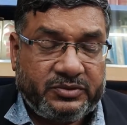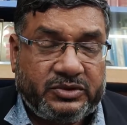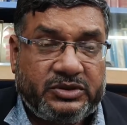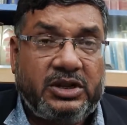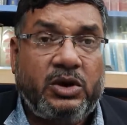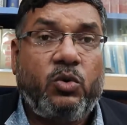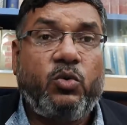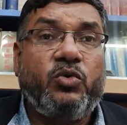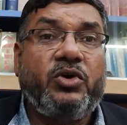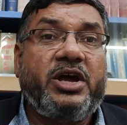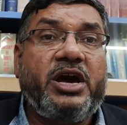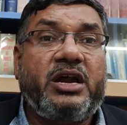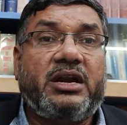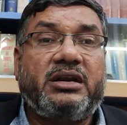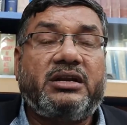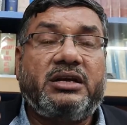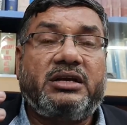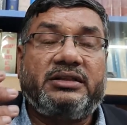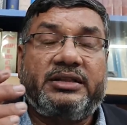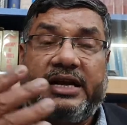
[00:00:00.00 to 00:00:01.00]
Now
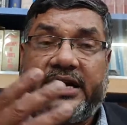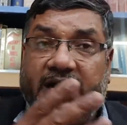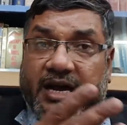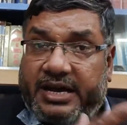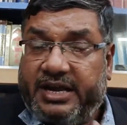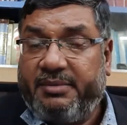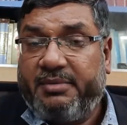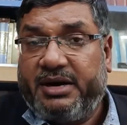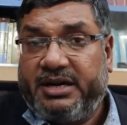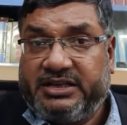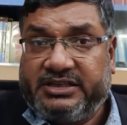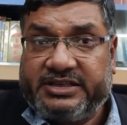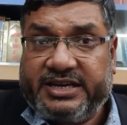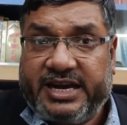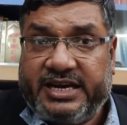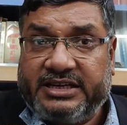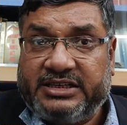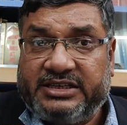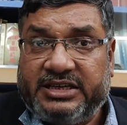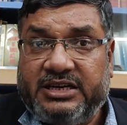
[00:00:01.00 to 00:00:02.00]
that agreement is
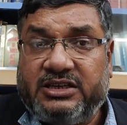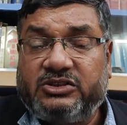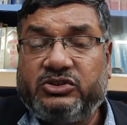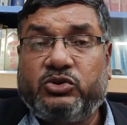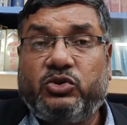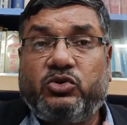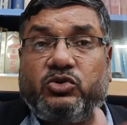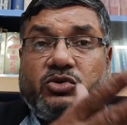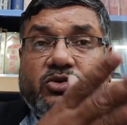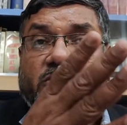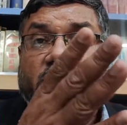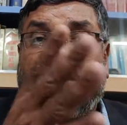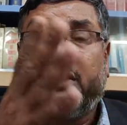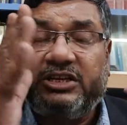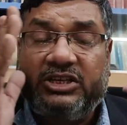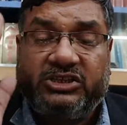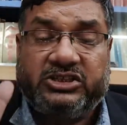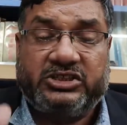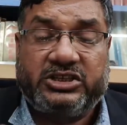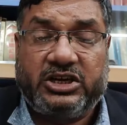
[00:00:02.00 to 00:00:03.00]
cancelled, so the
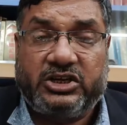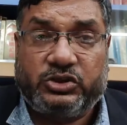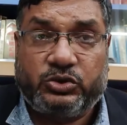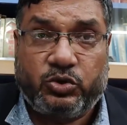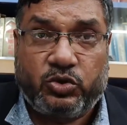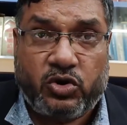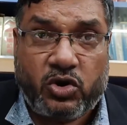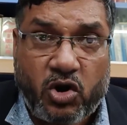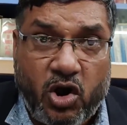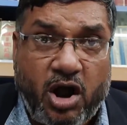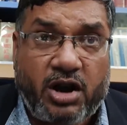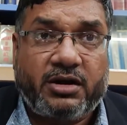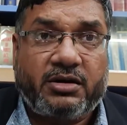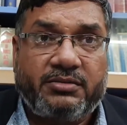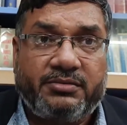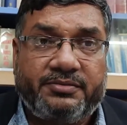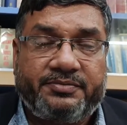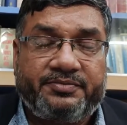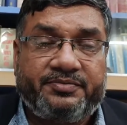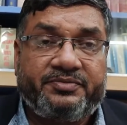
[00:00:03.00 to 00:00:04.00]
registrar should
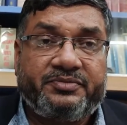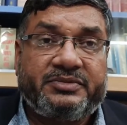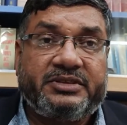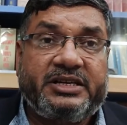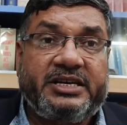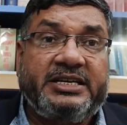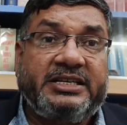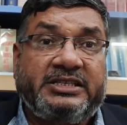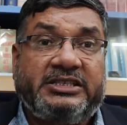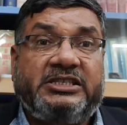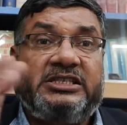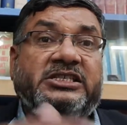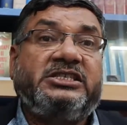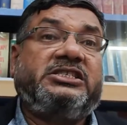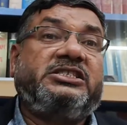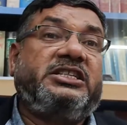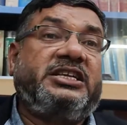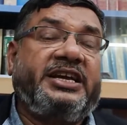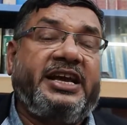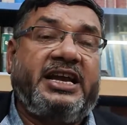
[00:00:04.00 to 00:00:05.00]
not
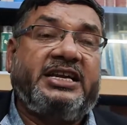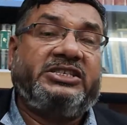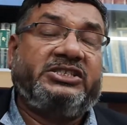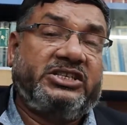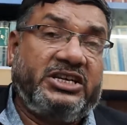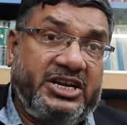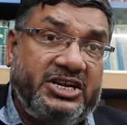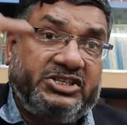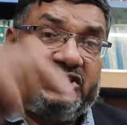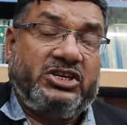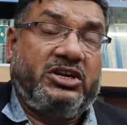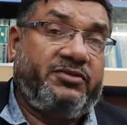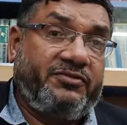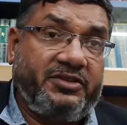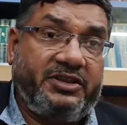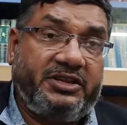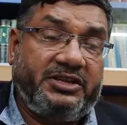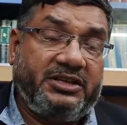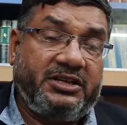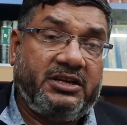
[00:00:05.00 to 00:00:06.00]
insist the cancellation
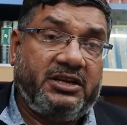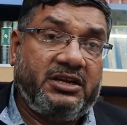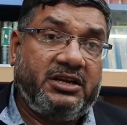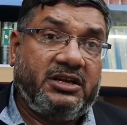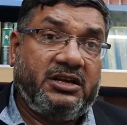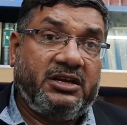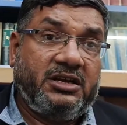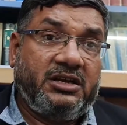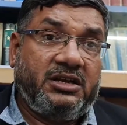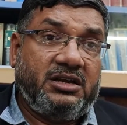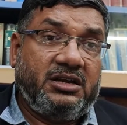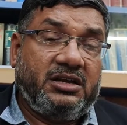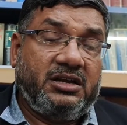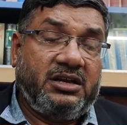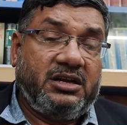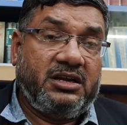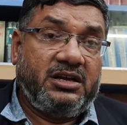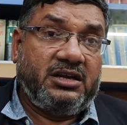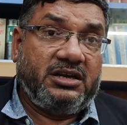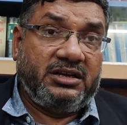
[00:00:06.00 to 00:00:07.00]
of the
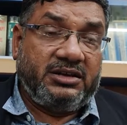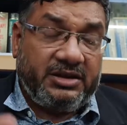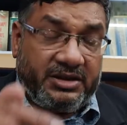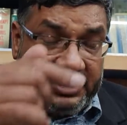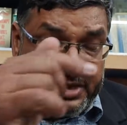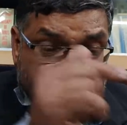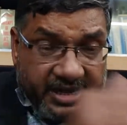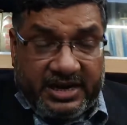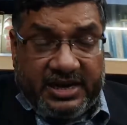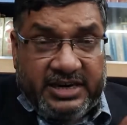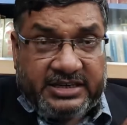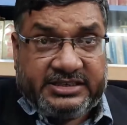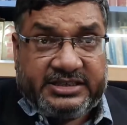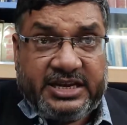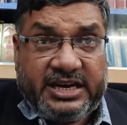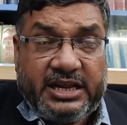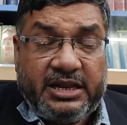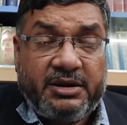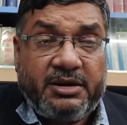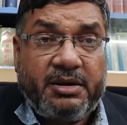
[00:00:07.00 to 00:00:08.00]
earlier
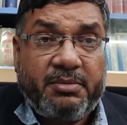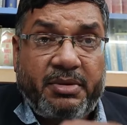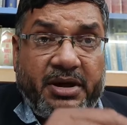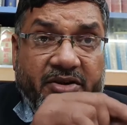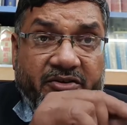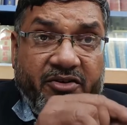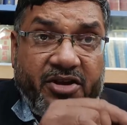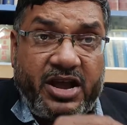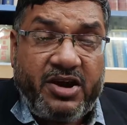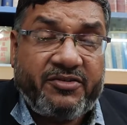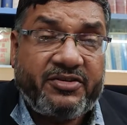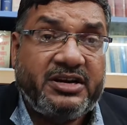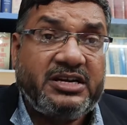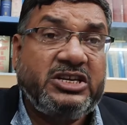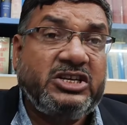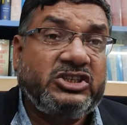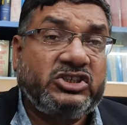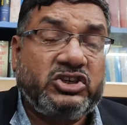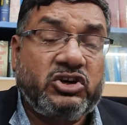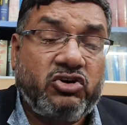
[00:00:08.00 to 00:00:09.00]
sale agreement by way of
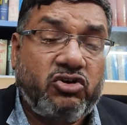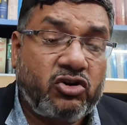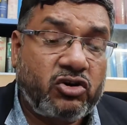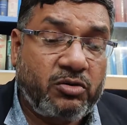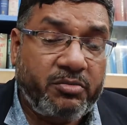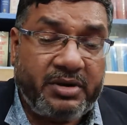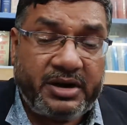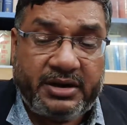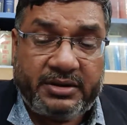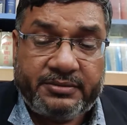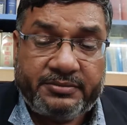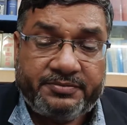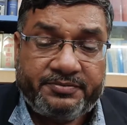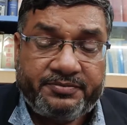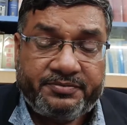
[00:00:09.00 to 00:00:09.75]
registered document,